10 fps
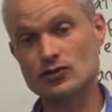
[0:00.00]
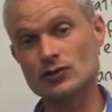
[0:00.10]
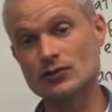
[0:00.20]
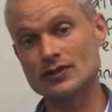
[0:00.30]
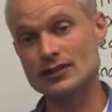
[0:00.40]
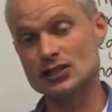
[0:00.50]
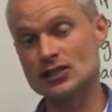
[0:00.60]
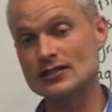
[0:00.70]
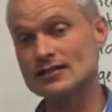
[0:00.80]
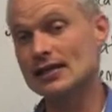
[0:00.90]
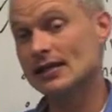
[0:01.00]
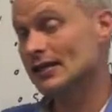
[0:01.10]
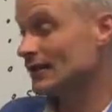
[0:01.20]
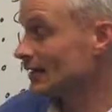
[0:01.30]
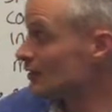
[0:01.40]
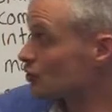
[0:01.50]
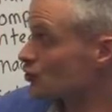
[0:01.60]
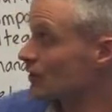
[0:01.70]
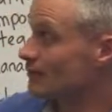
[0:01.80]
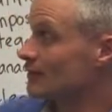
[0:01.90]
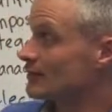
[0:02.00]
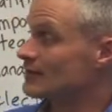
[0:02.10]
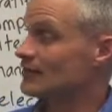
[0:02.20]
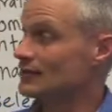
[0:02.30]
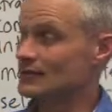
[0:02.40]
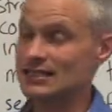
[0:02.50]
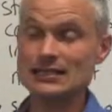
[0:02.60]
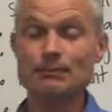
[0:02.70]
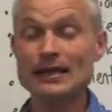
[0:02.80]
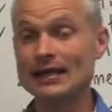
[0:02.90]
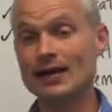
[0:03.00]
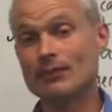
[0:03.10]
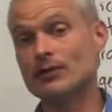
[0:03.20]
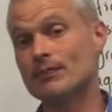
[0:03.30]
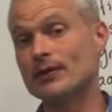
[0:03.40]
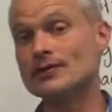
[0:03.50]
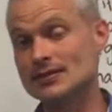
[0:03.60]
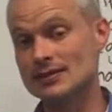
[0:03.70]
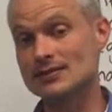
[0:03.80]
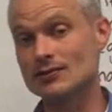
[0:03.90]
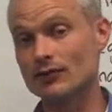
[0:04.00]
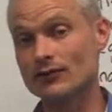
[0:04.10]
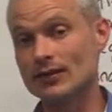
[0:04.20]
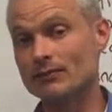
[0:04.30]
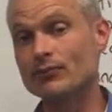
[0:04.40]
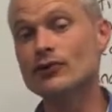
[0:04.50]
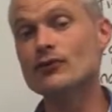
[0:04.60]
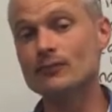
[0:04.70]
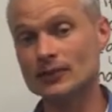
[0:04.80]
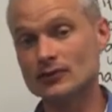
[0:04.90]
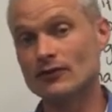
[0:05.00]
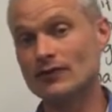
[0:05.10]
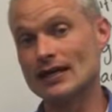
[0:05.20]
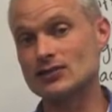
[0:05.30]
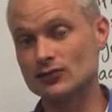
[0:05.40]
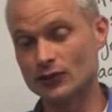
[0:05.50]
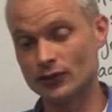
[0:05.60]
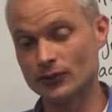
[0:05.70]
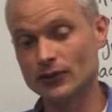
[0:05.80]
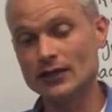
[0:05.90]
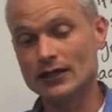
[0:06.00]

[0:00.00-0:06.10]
soil conditions. These treatments can speed up the process of the improvement of that soil